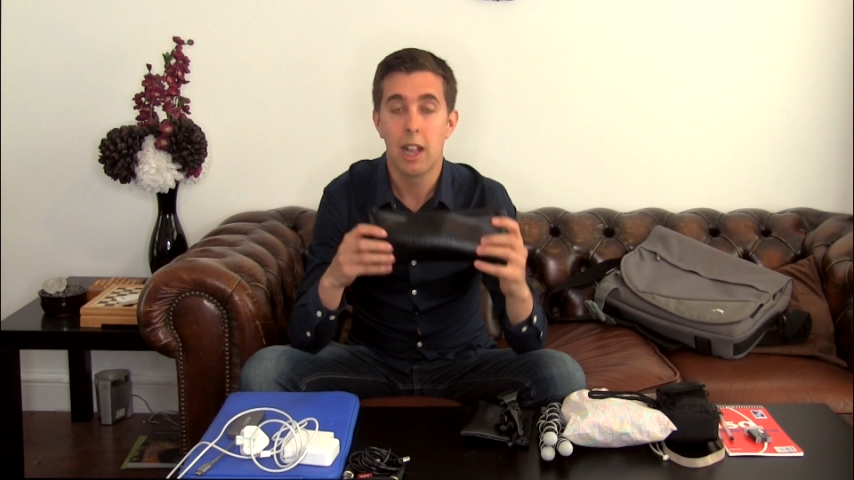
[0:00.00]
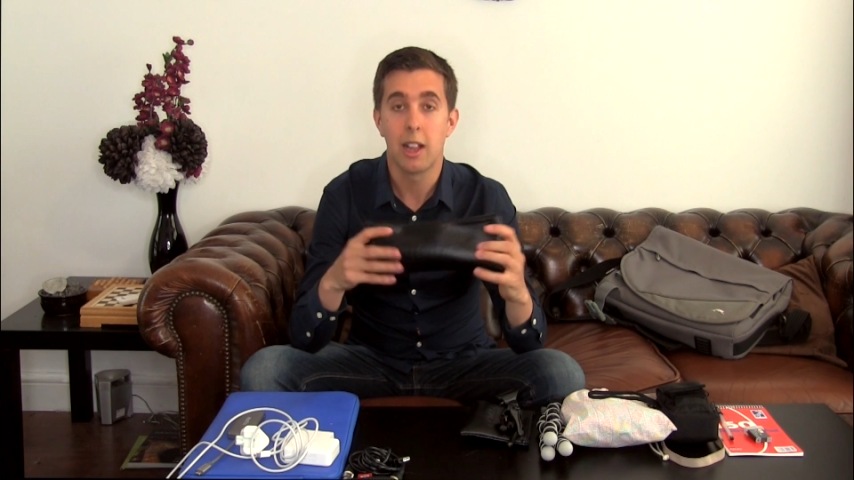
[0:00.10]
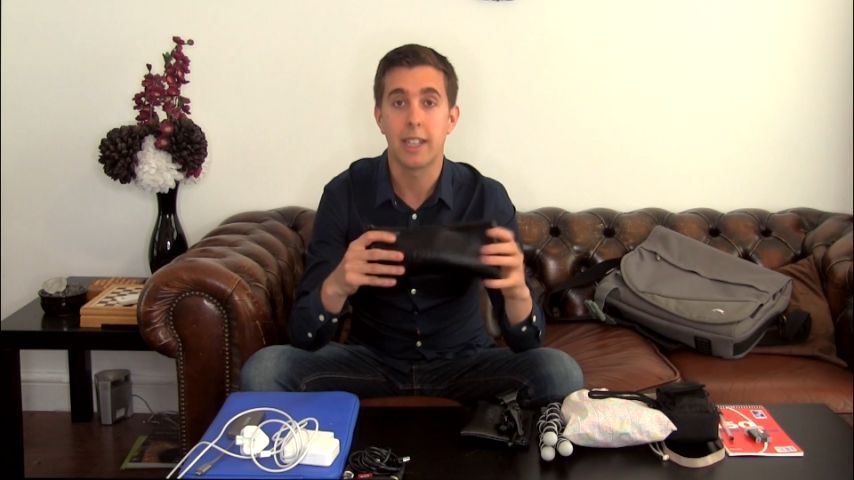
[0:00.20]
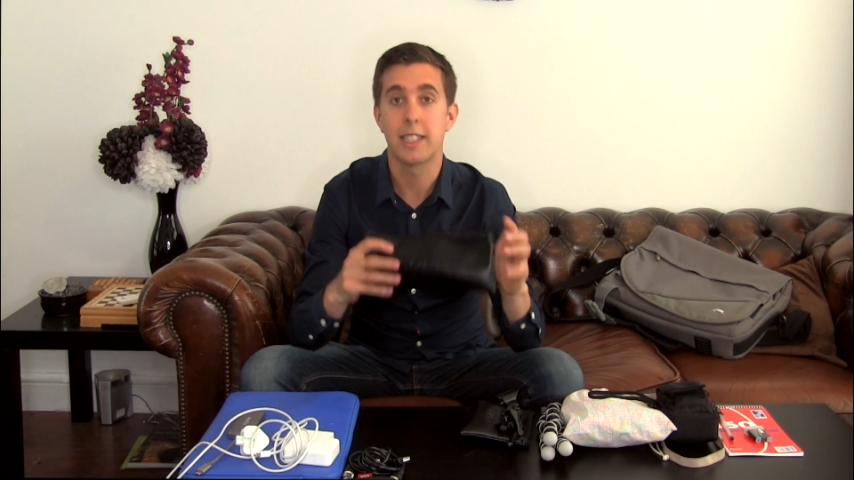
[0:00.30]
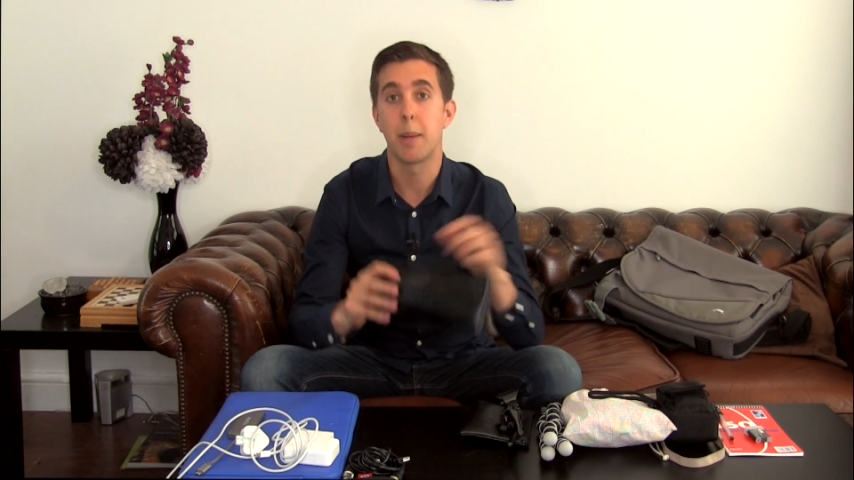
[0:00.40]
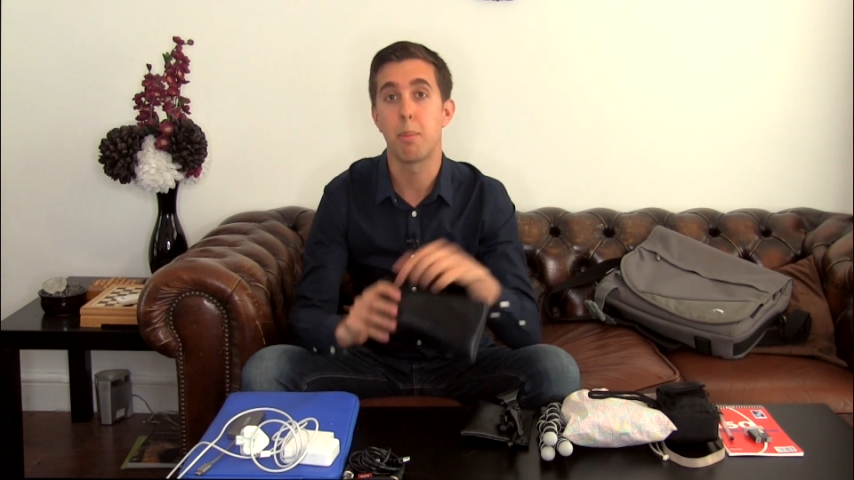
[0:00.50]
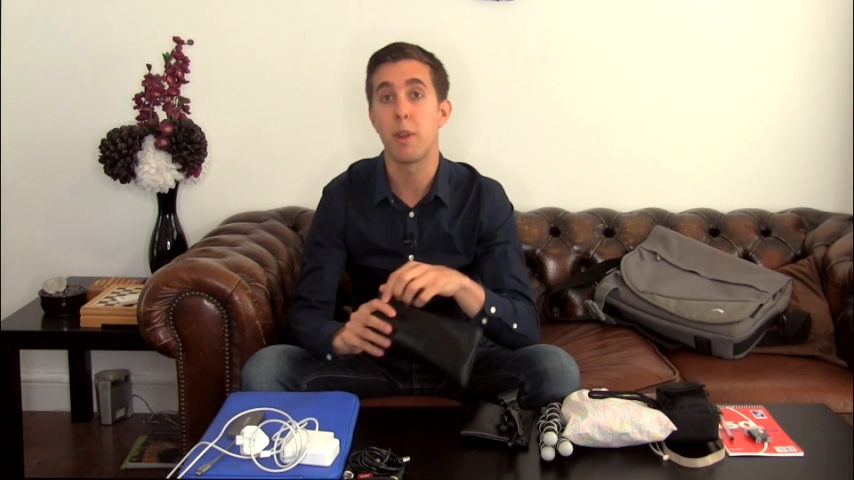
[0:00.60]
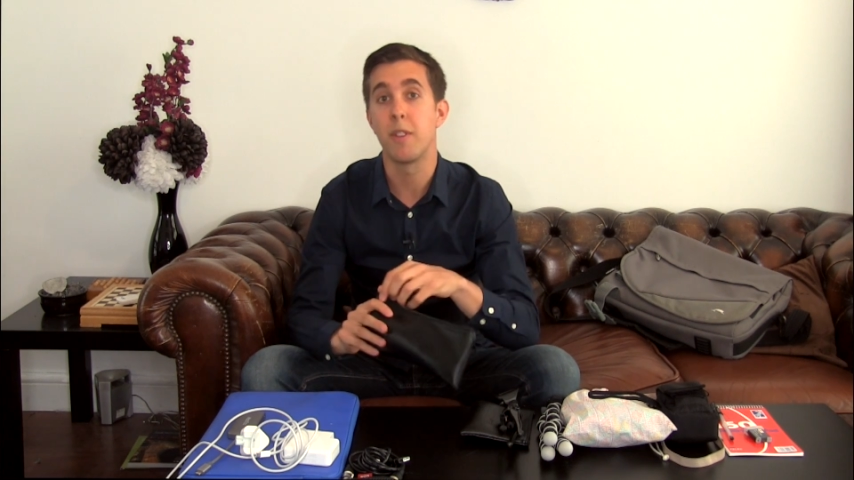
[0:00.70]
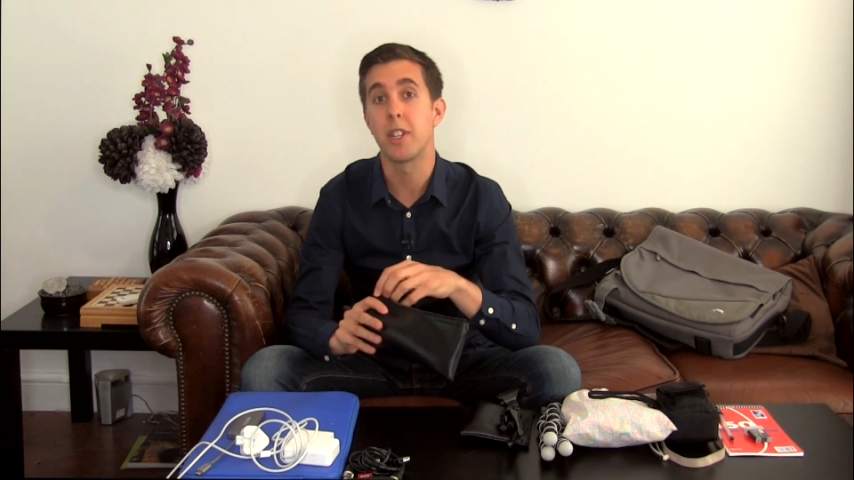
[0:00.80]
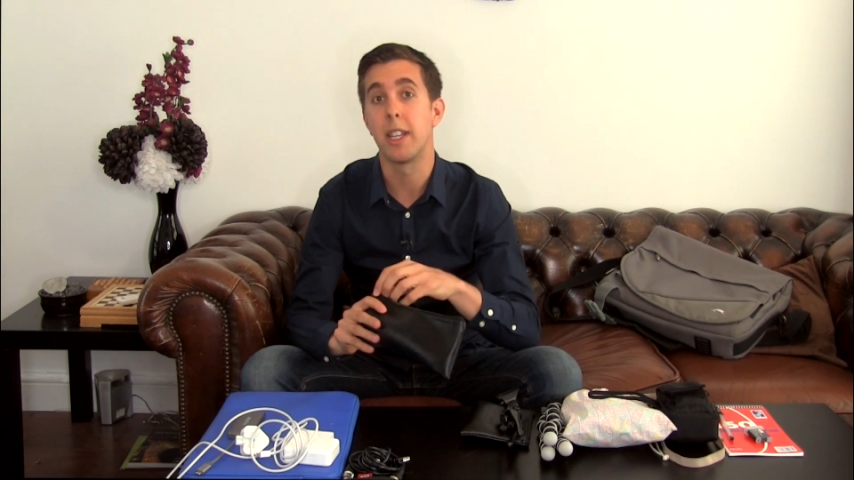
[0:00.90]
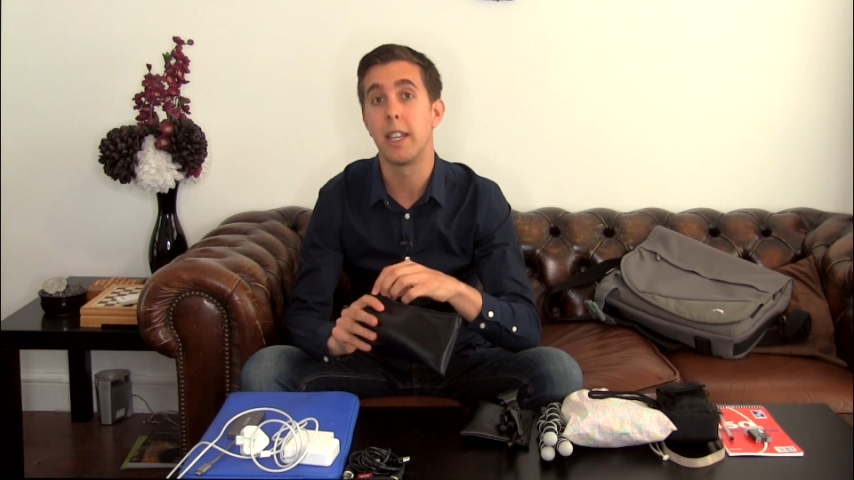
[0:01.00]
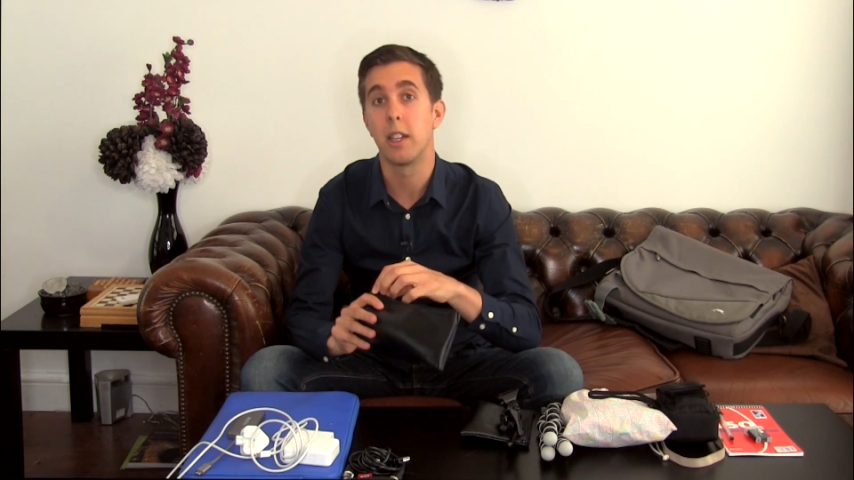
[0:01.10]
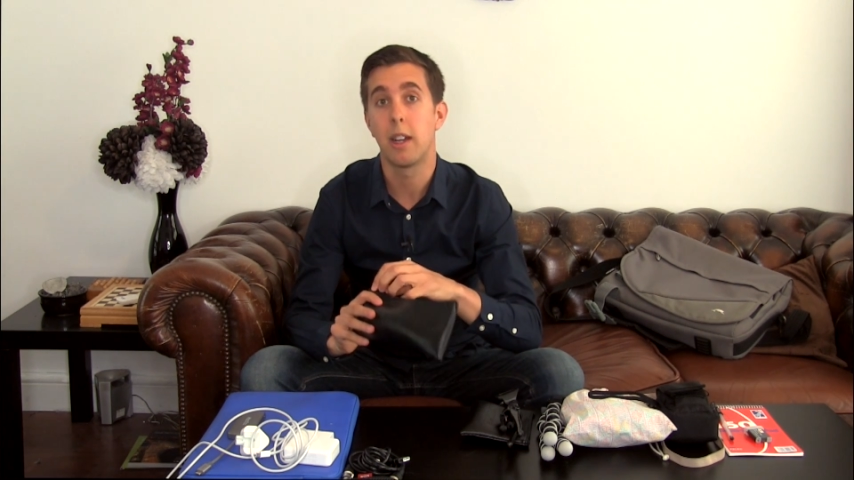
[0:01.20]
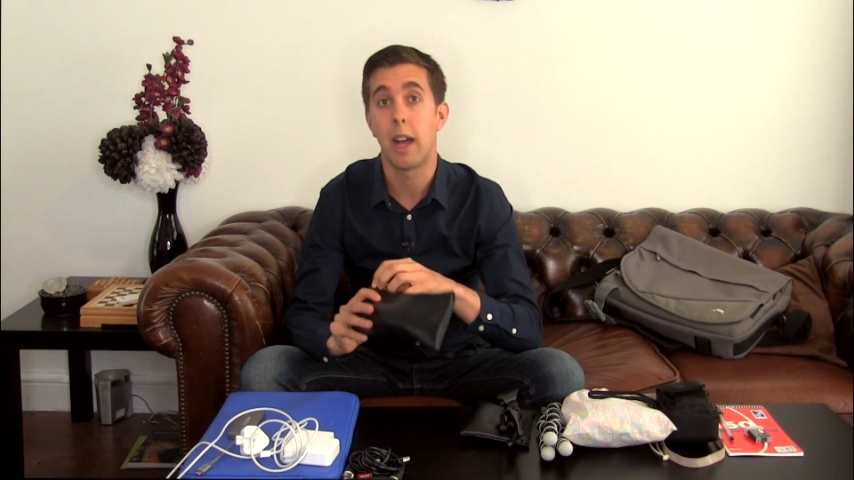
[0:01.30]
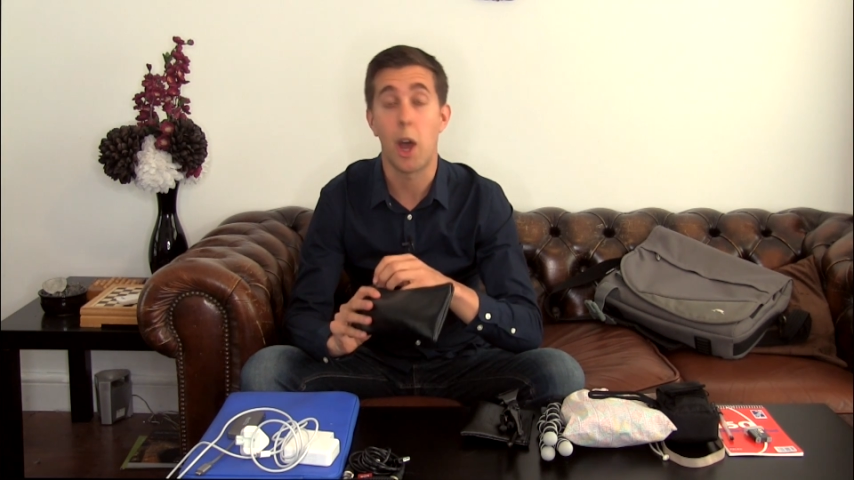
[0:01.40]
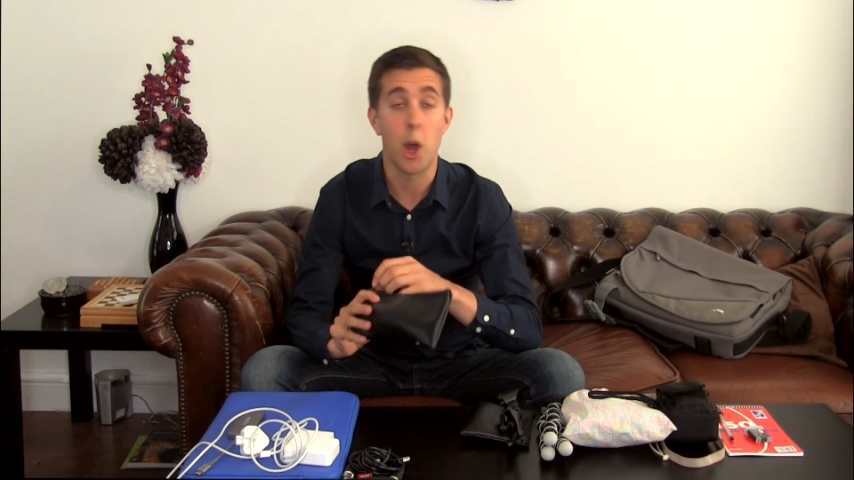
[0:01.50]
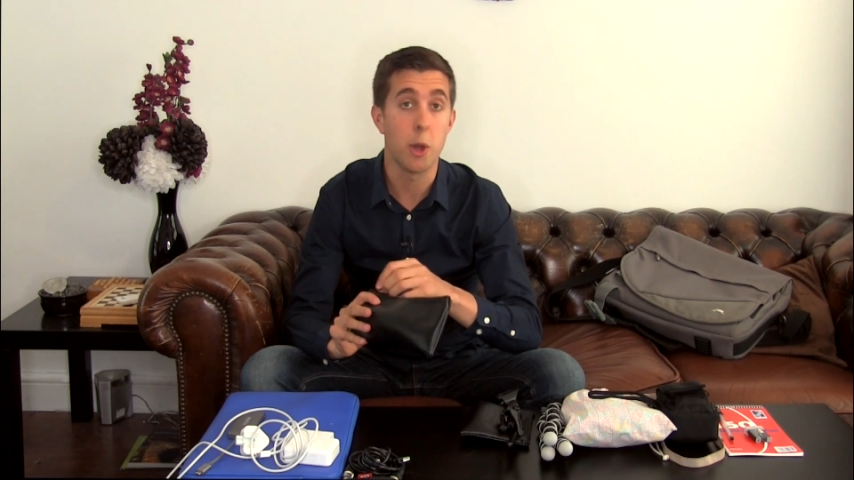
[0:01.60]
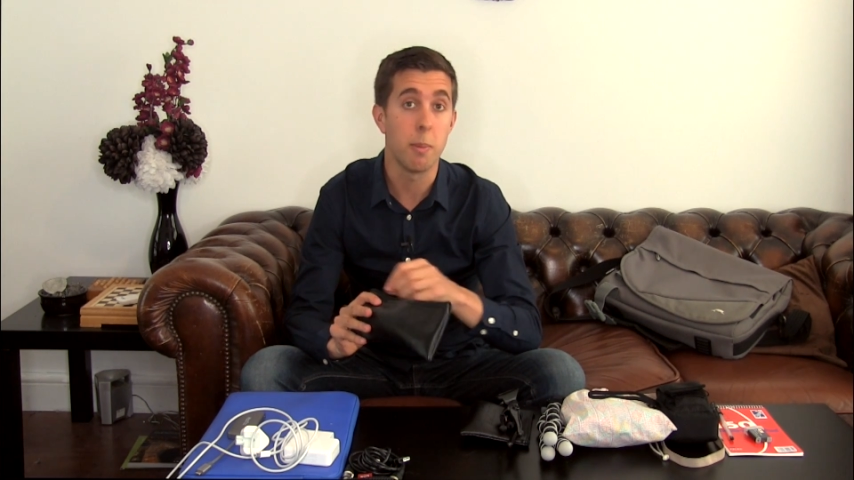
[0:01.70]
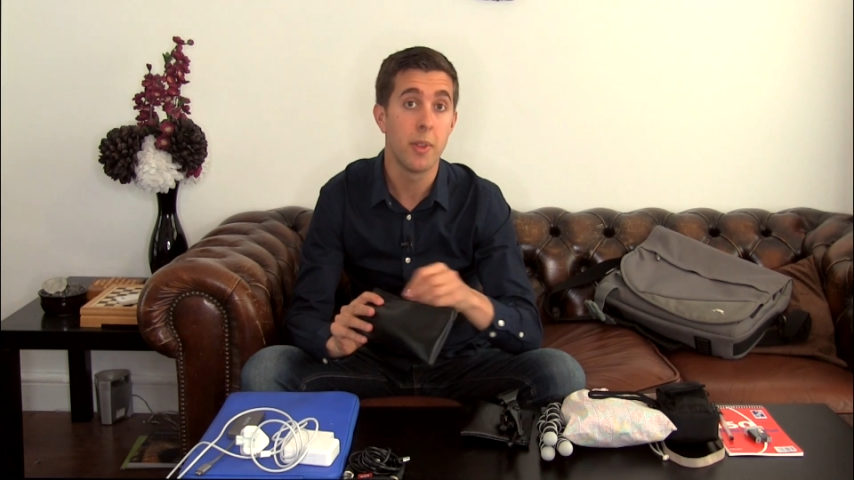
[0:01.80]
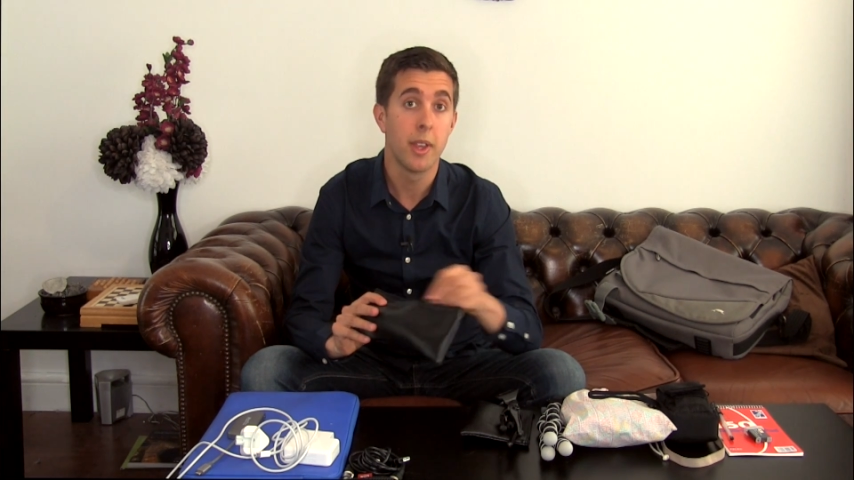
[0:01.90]
Like I said previously, at
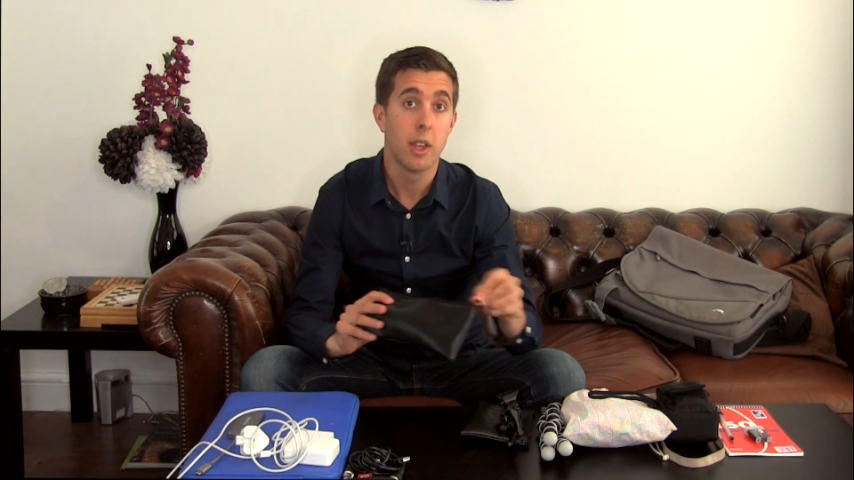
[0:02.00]
home